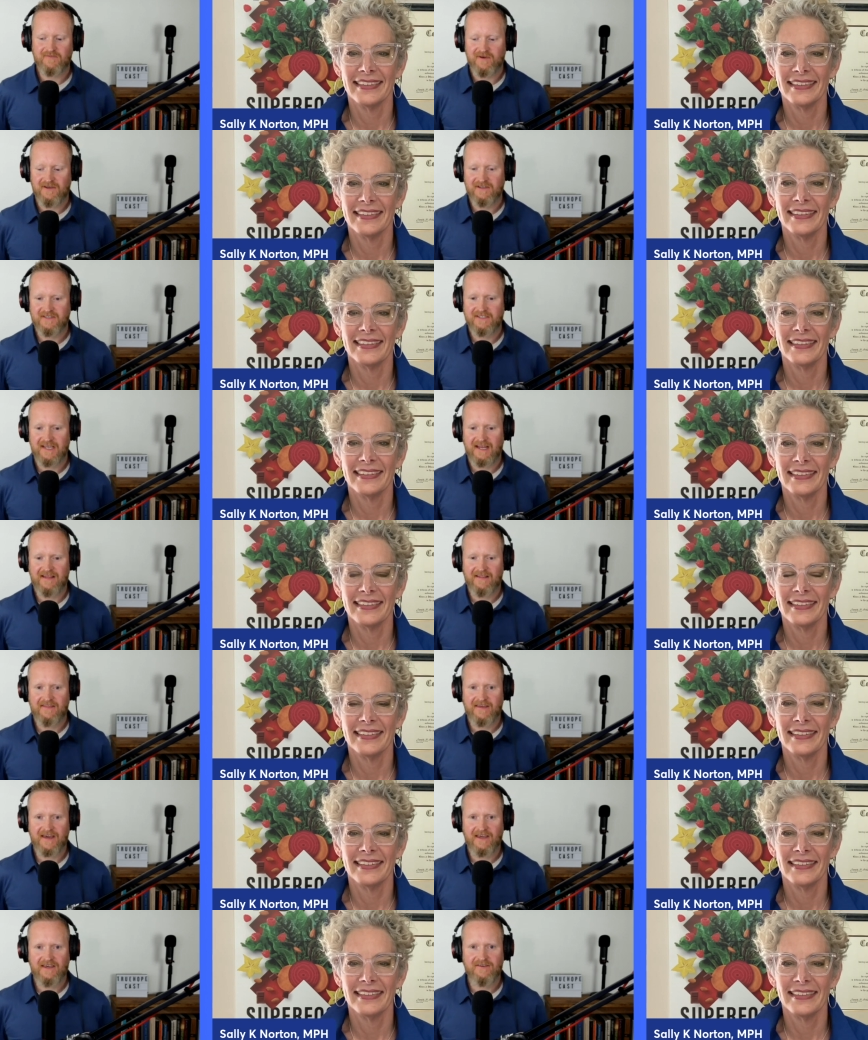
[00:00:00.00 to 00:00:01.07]
Speaker 1: But Sally,
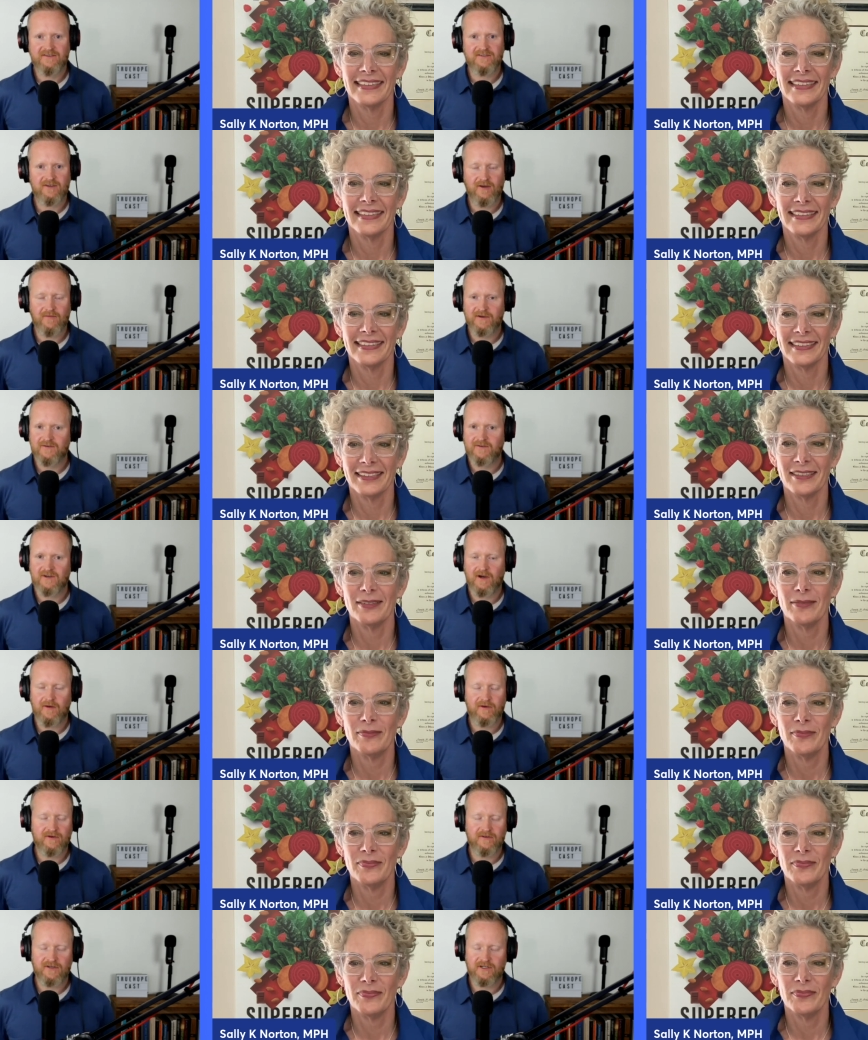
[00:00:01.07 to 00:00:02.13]
thank you so much for
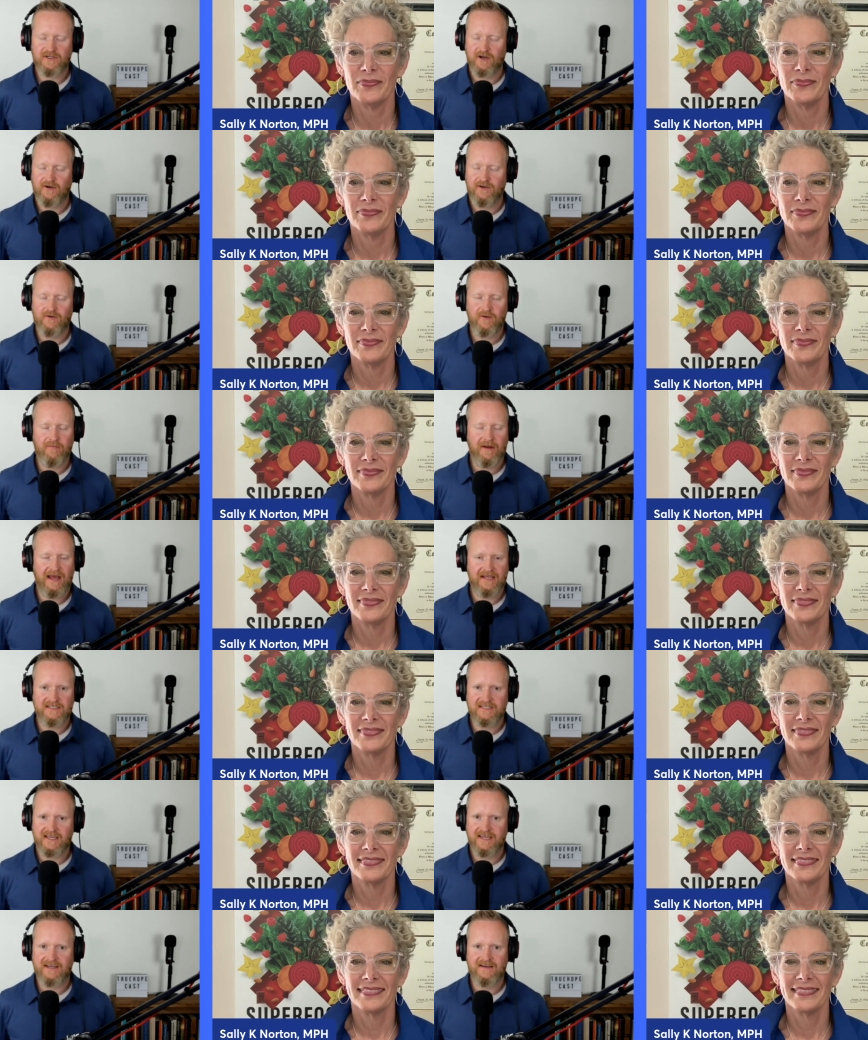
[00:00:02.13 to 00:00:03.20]
coming on the show. You're a
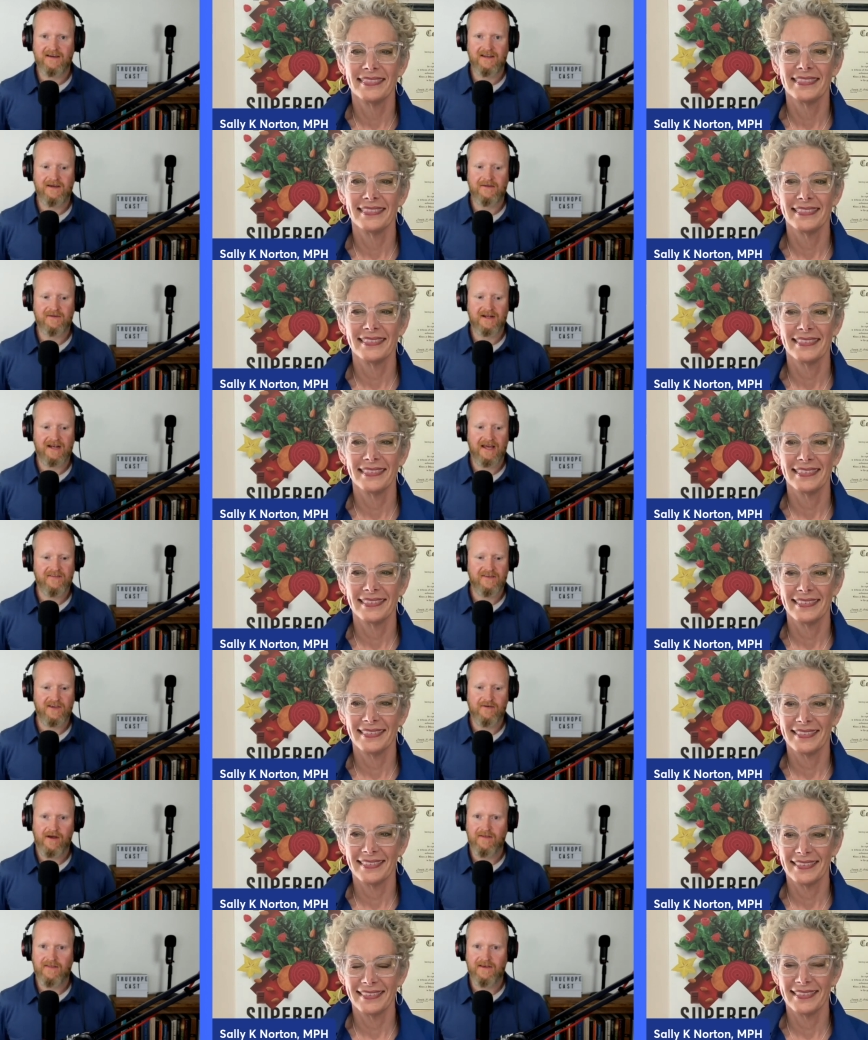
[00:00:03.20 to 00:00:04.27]
blessing, and I'm glad that
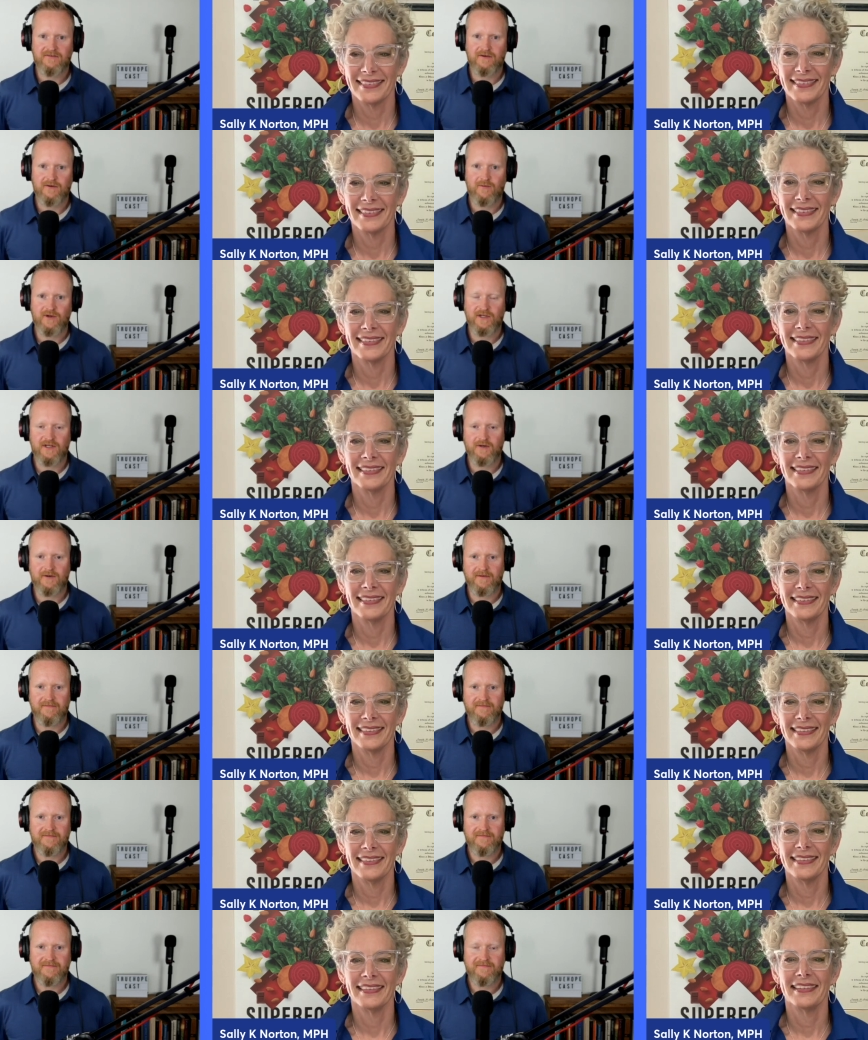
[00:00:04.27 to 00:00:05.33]
you're out there doing what you're doing.
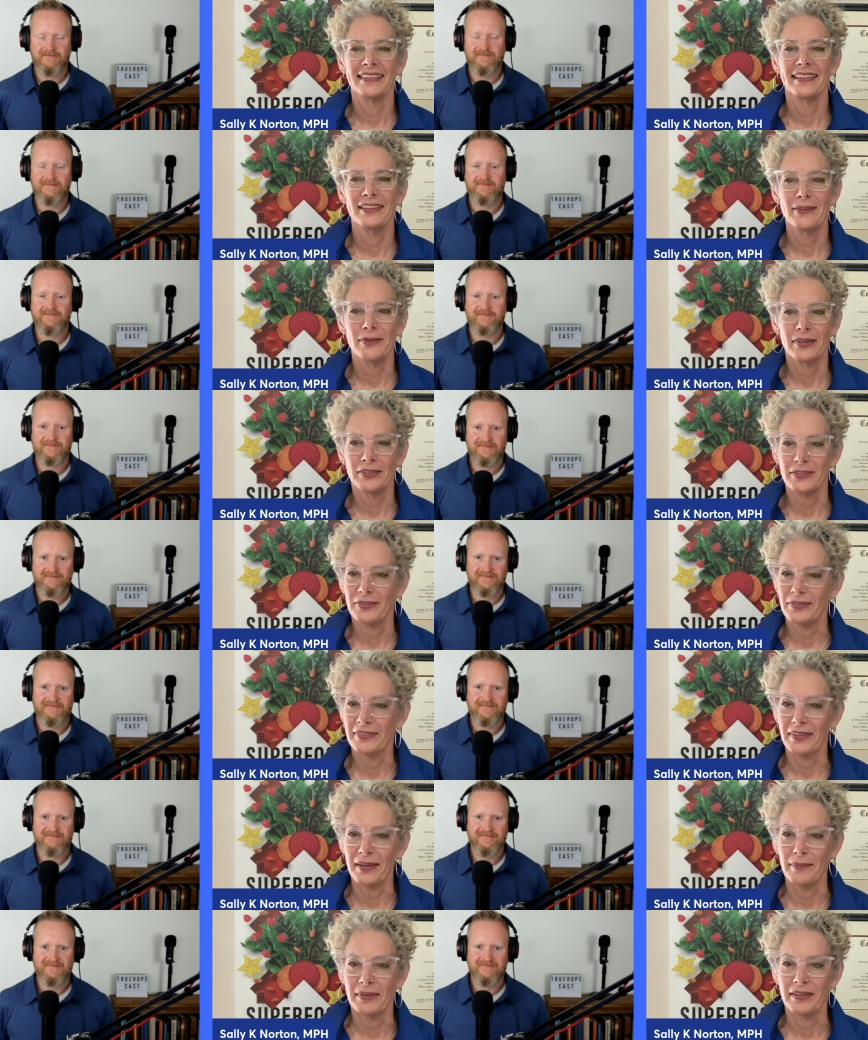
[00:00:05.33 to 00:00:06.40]
Speaker 2: You are too,
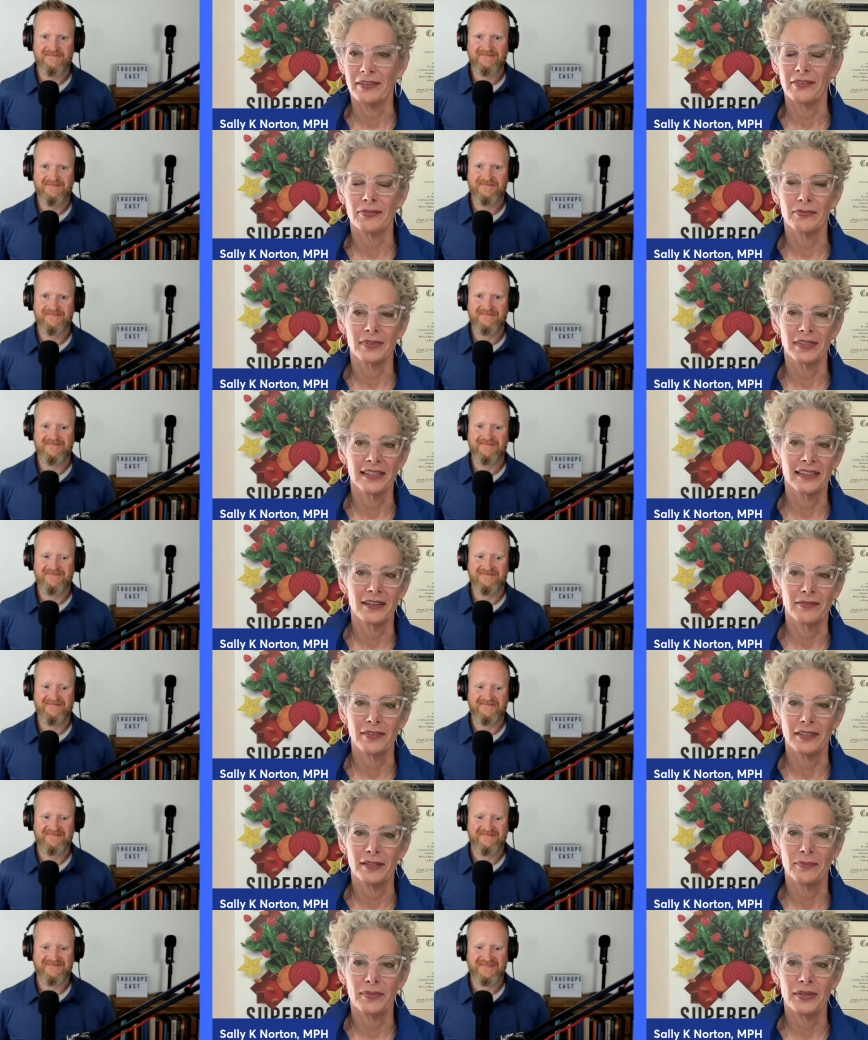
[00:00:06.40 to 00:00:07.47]
Simon. It's really
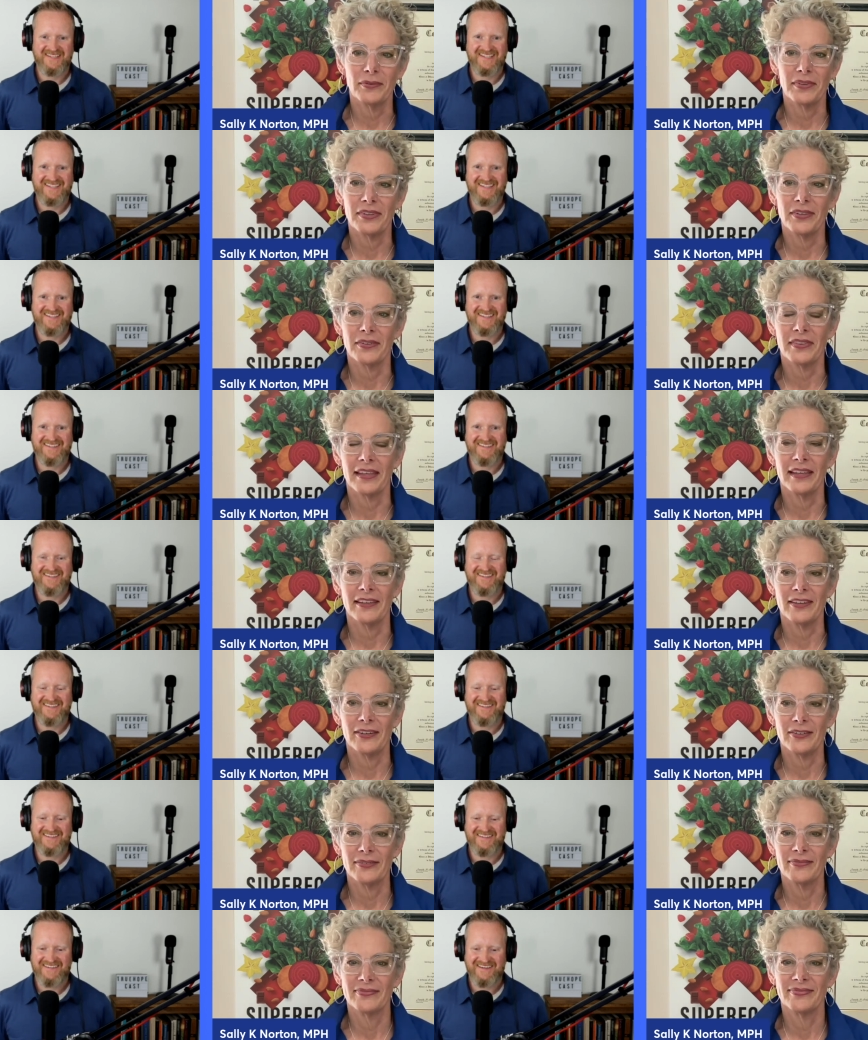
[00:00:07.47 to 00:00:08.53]
lovely to be with you. Thank
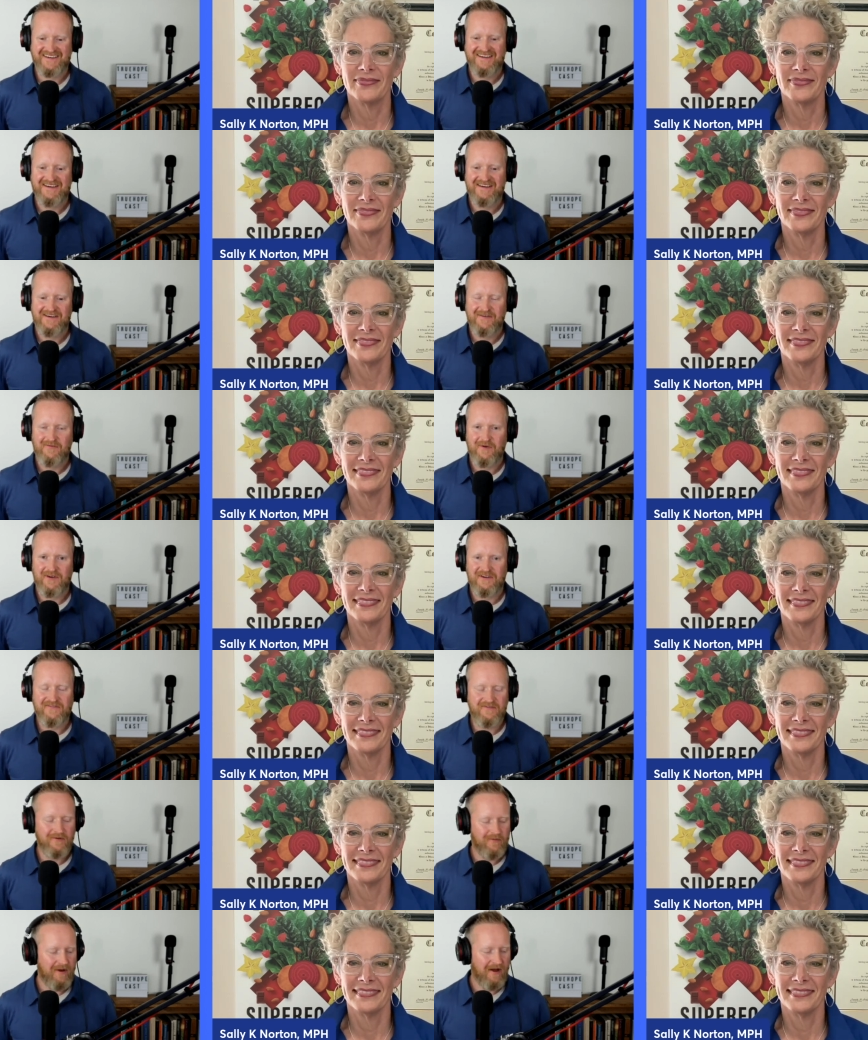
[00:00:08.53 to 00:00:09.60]
you.
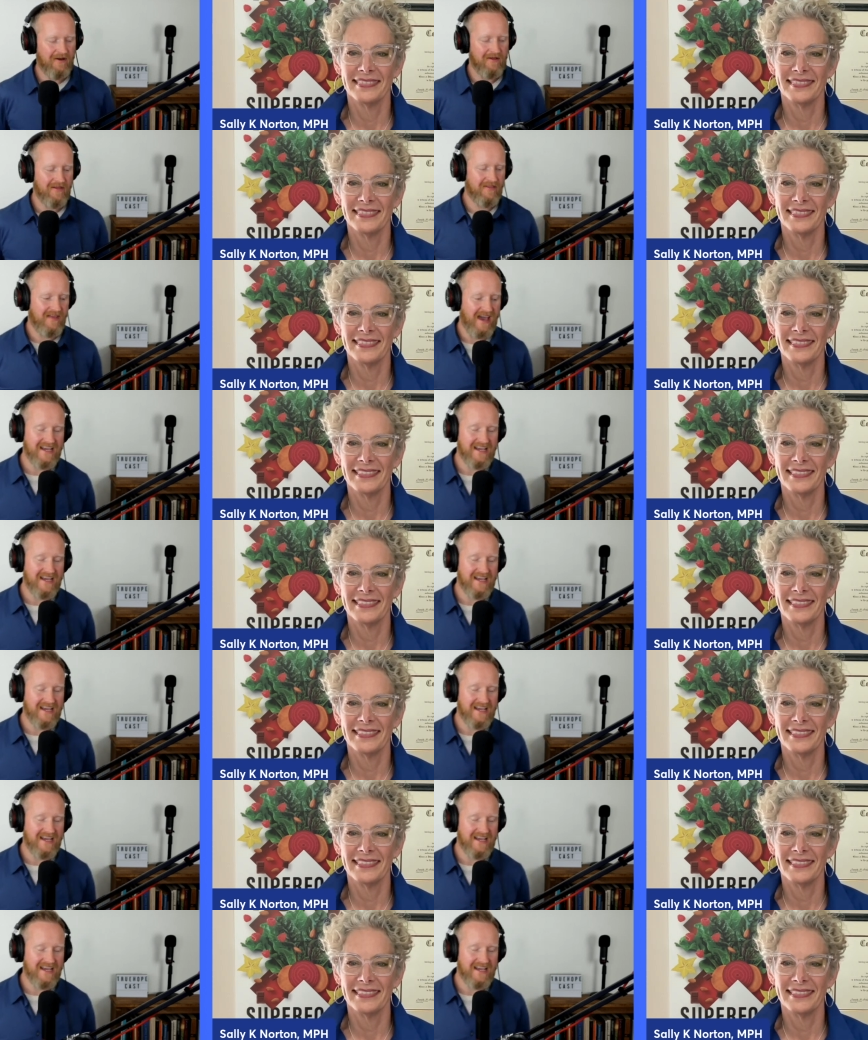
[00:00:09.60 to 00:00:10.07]
Speaker 1: Wonderful. Well, that